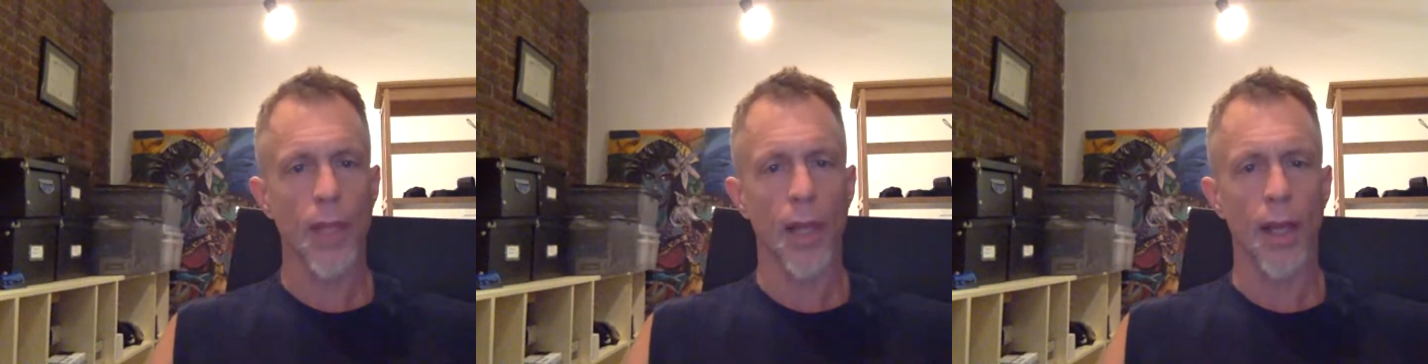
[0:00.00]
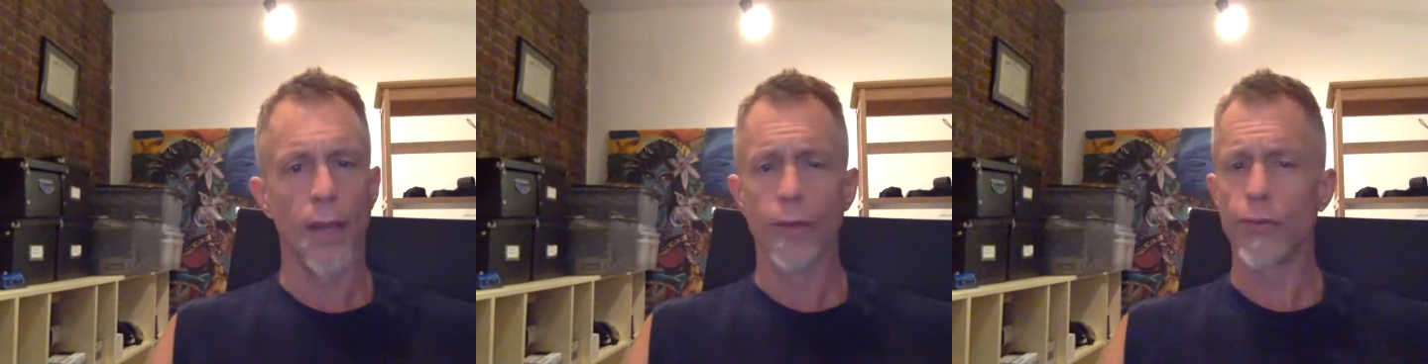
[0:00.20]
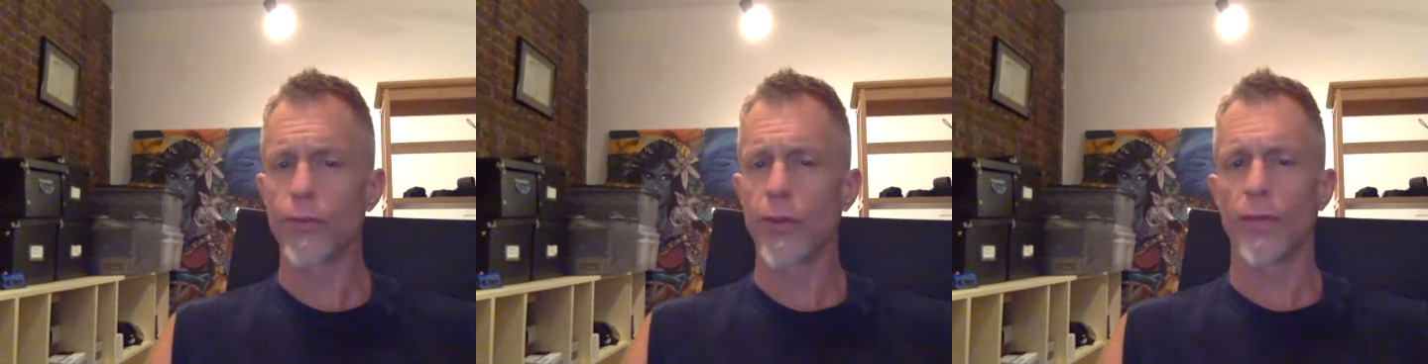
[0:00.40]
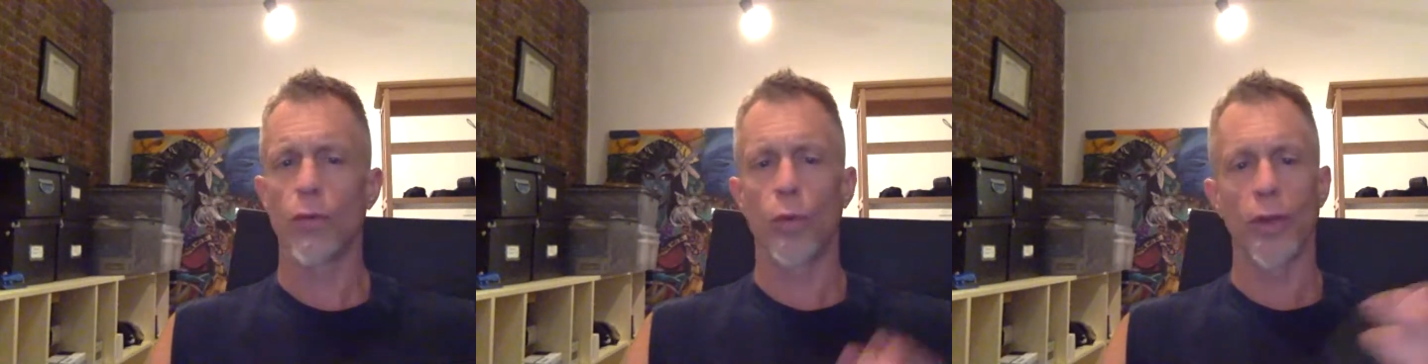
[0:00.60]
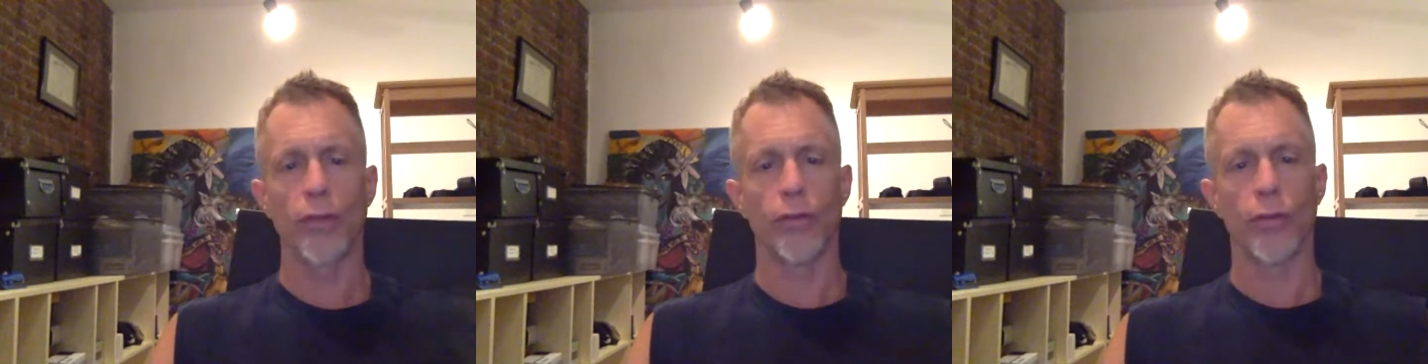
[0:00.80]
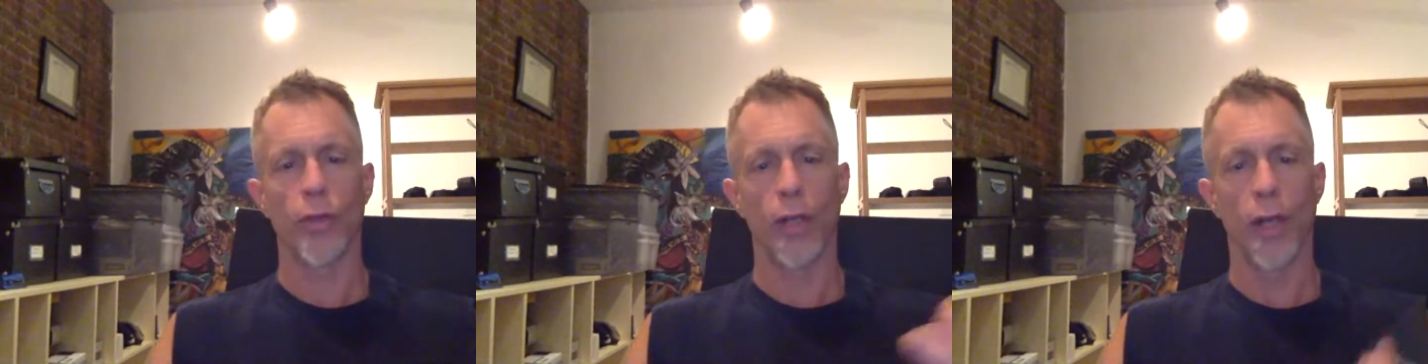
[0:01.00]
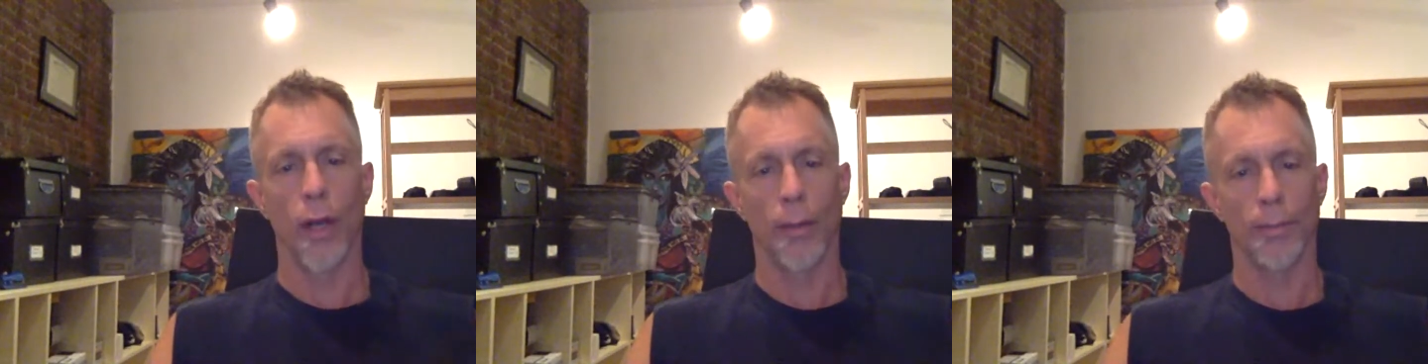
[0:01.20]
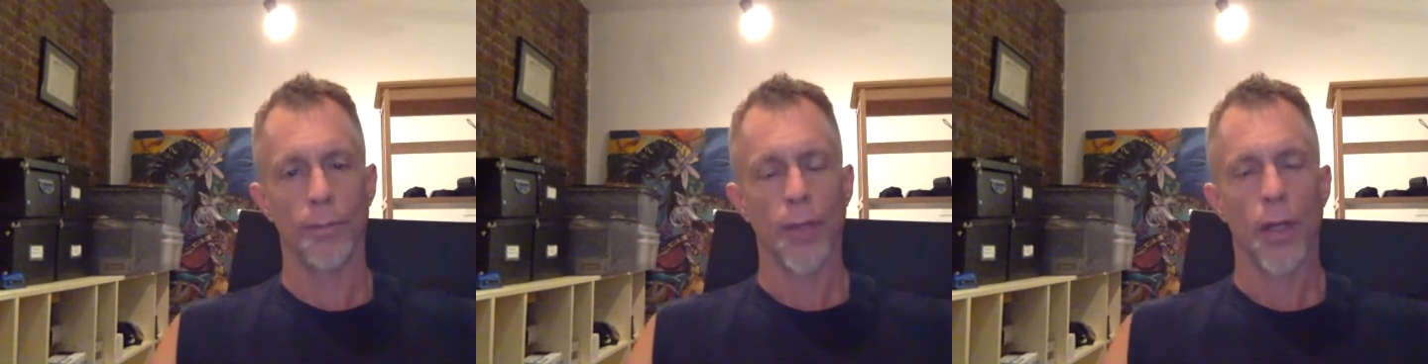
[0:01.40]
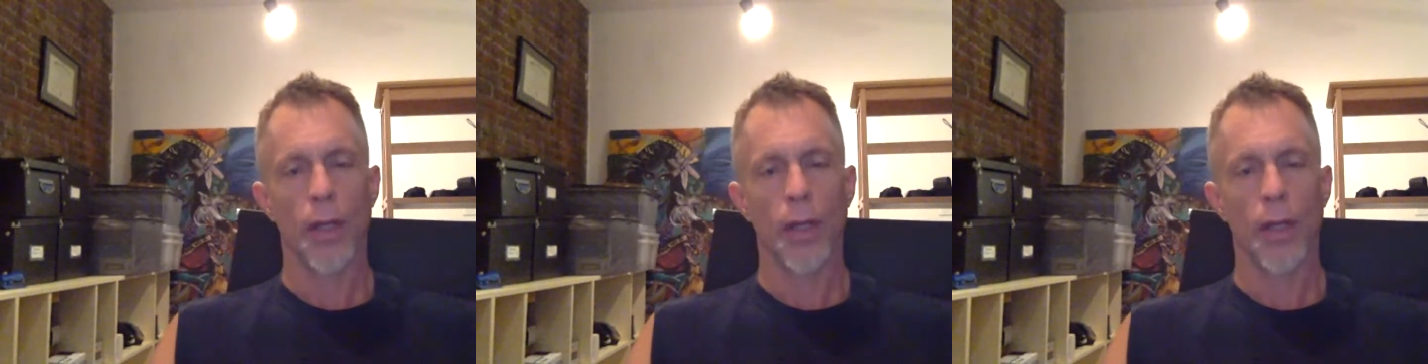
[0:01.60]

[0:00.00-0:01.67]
And there's several ways you can help.